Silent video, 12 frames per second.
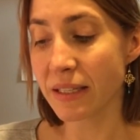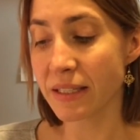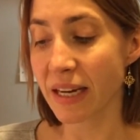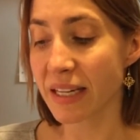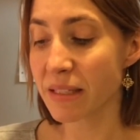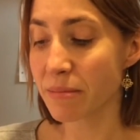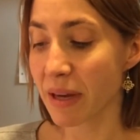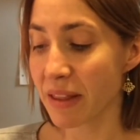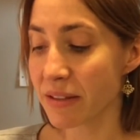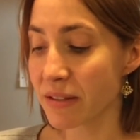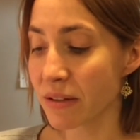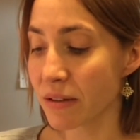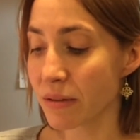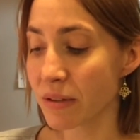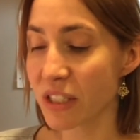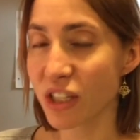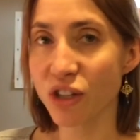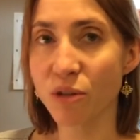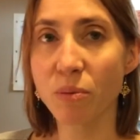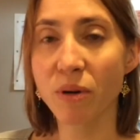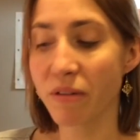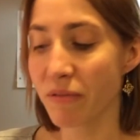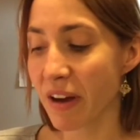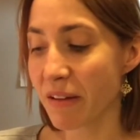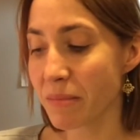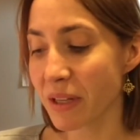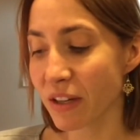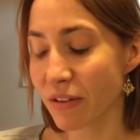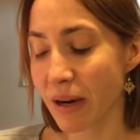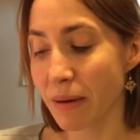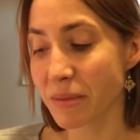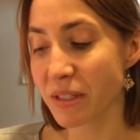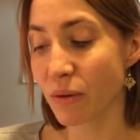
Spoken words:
Dexamethasone 0.5 milligrams